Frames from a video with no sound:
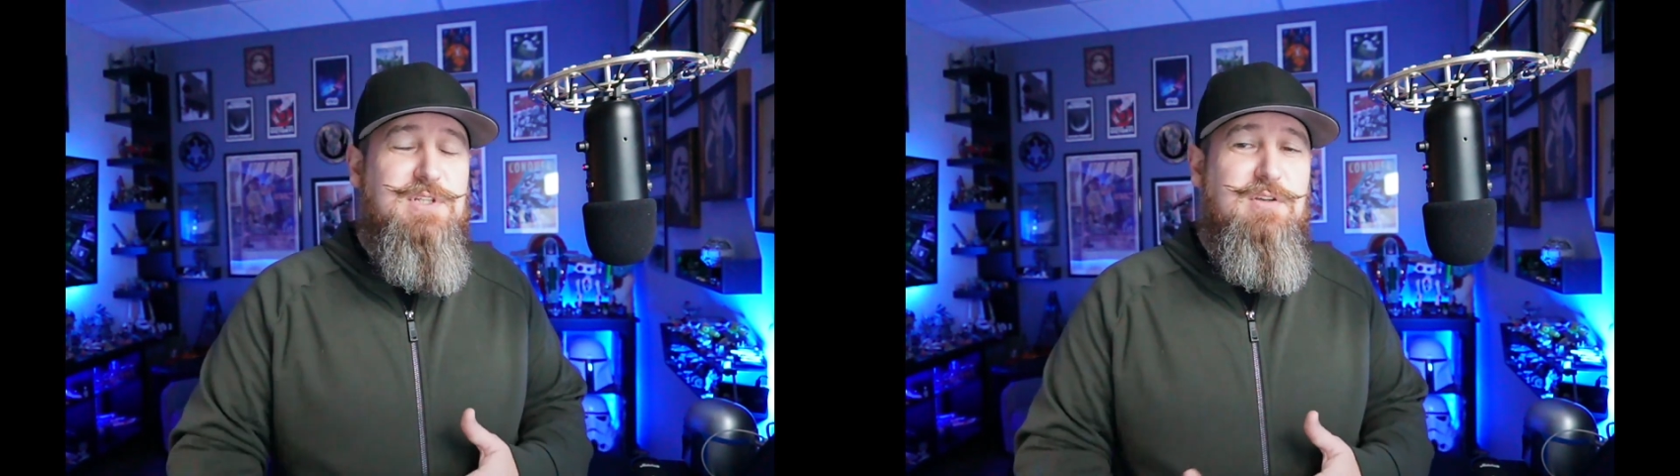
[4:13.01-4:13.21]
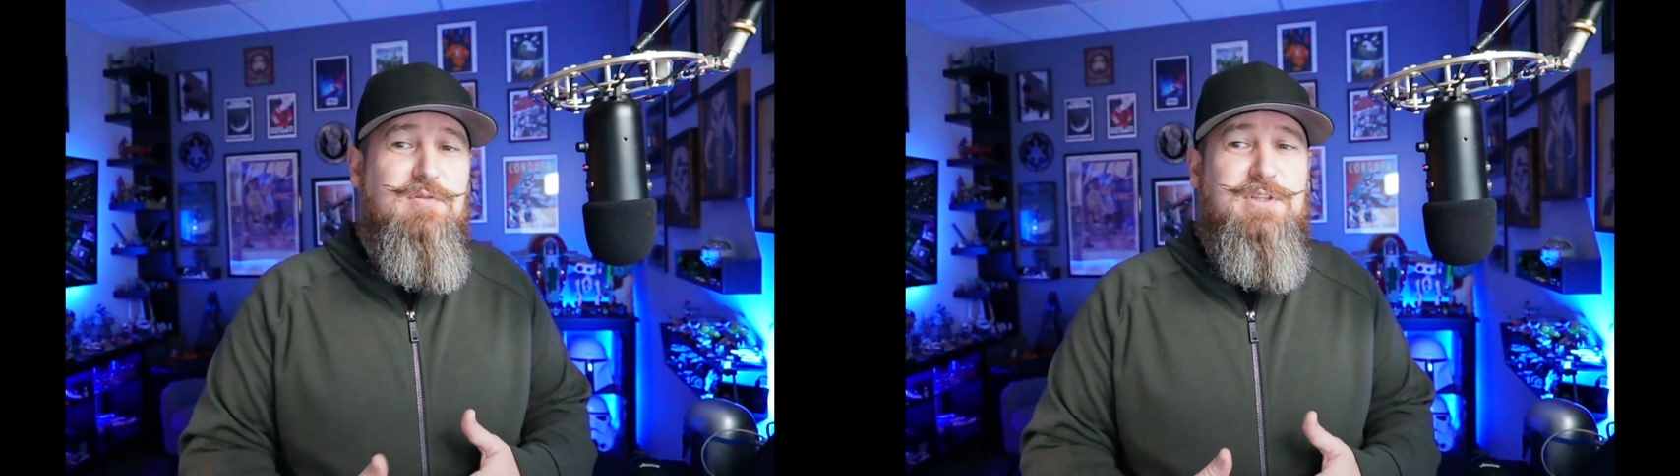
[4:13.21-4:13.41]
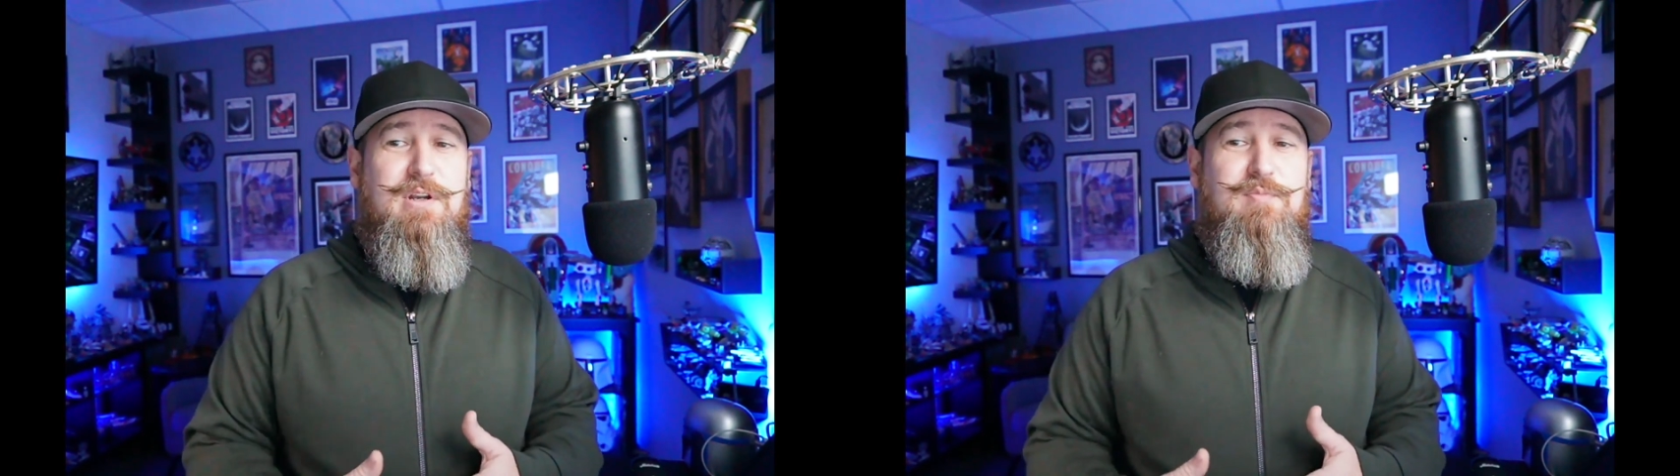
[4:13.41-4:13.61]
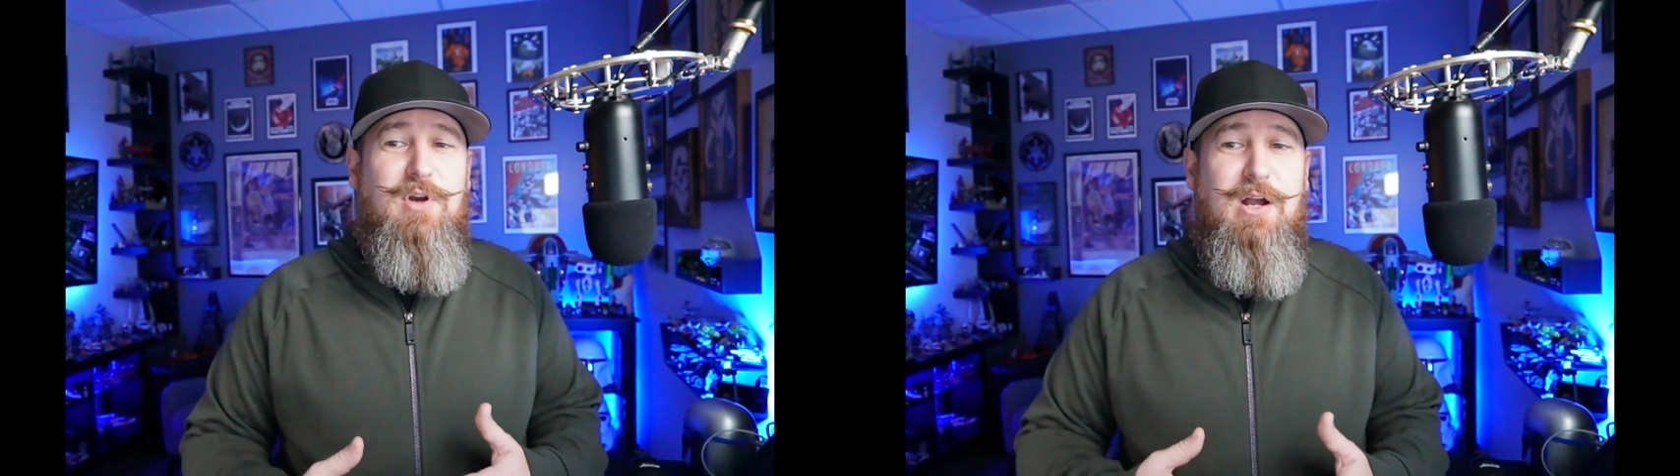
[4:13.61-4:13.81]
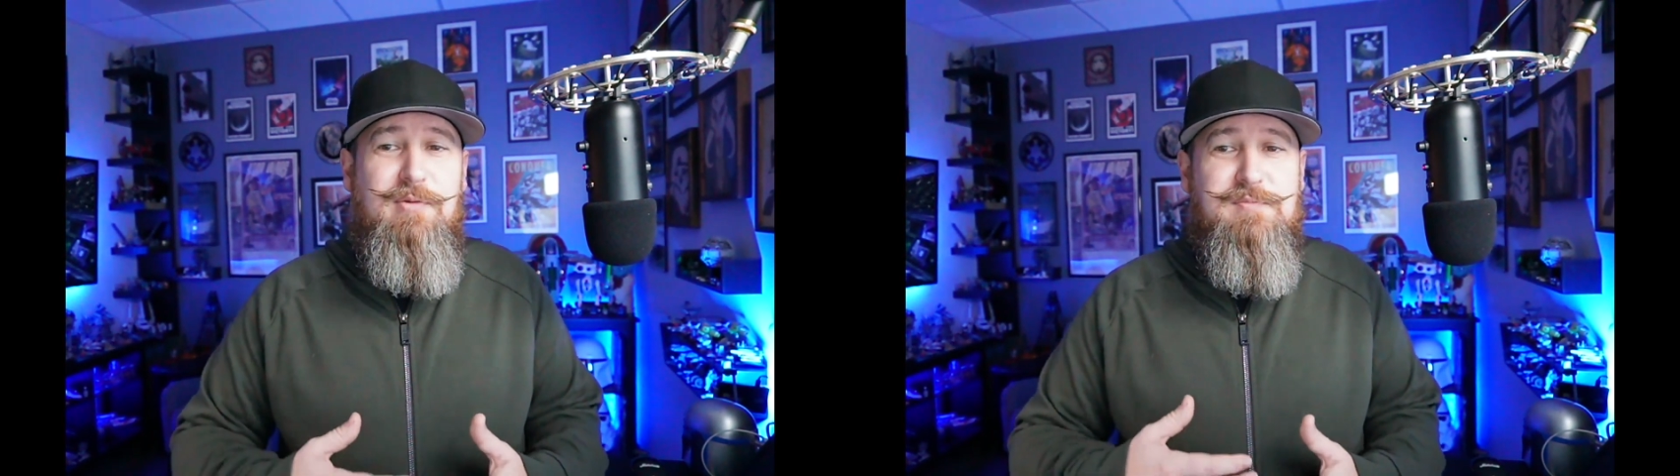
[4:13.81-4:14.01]
to you with their
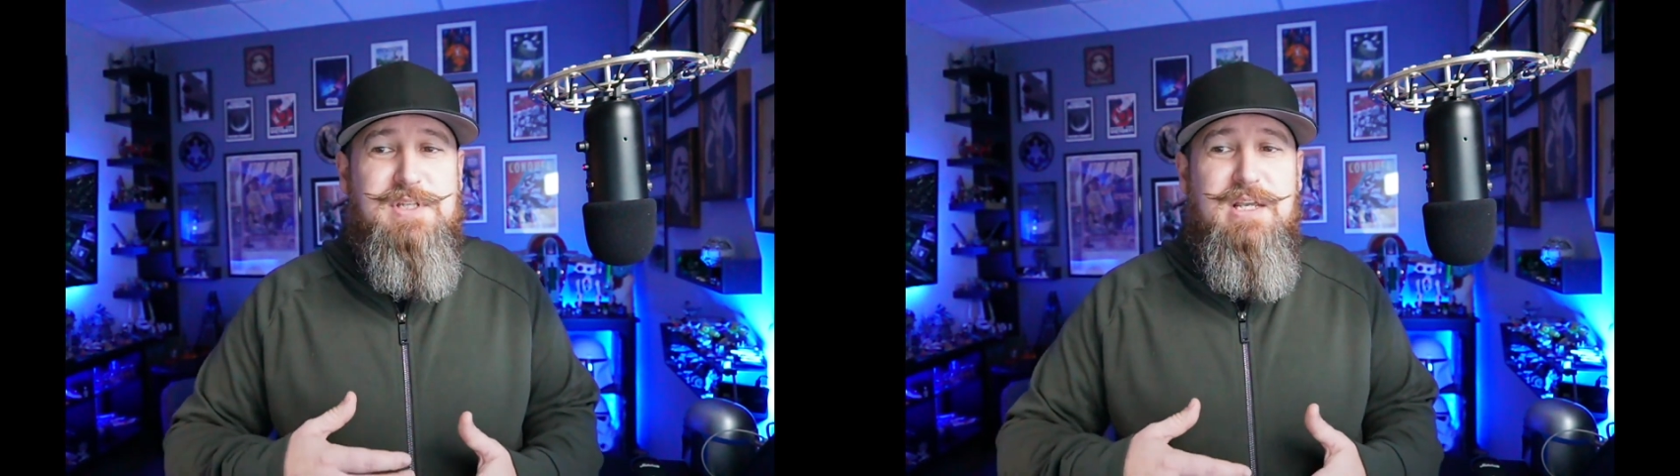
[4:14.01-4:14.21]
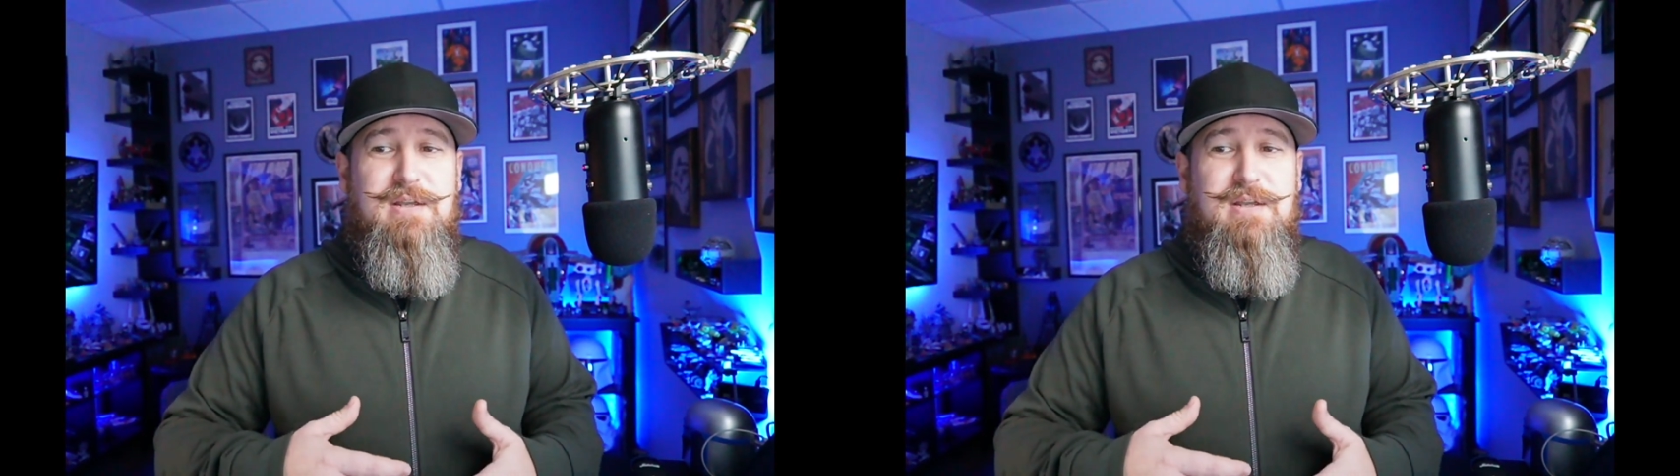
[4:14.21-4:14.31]
problems.